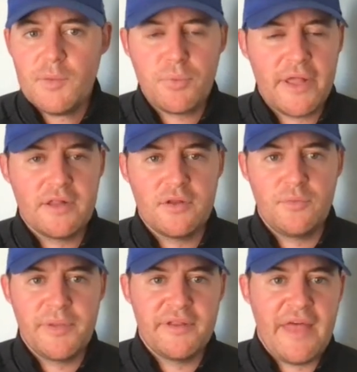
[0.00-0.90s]
play a
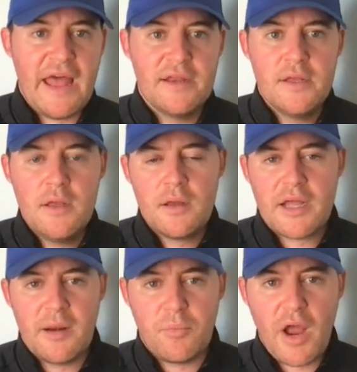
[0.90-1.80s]
little bit of that
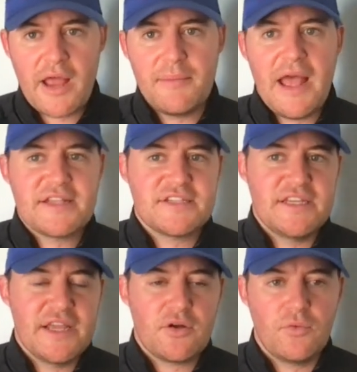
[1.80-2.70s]
kind of Brian Massey
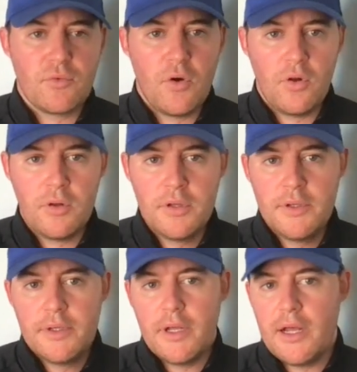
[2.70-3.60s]
nickel role.
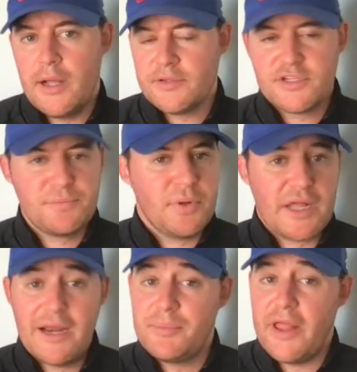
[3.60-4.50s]
Just
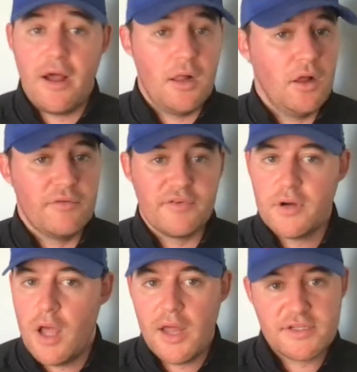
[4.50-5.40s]
kind of play all
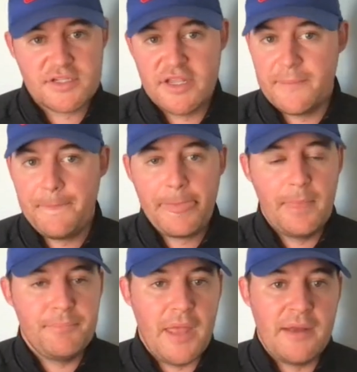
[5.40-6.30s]
over, honestly,
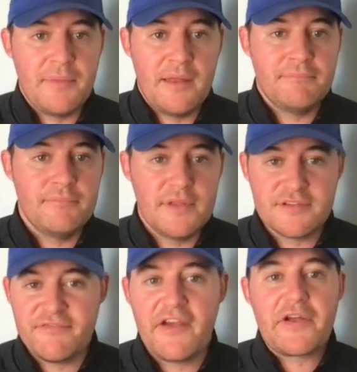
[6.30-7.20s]
and
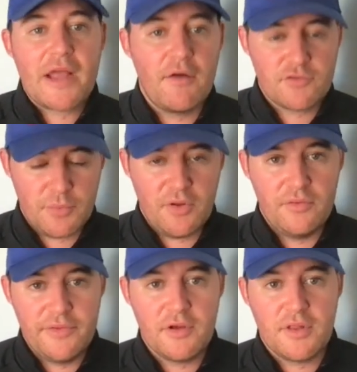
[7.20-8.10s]
is very
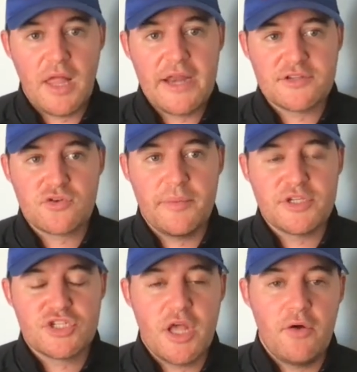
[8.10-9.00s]
comfortable near the line of
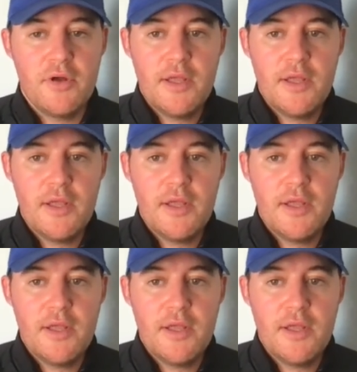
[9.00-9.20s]
scrimmage. So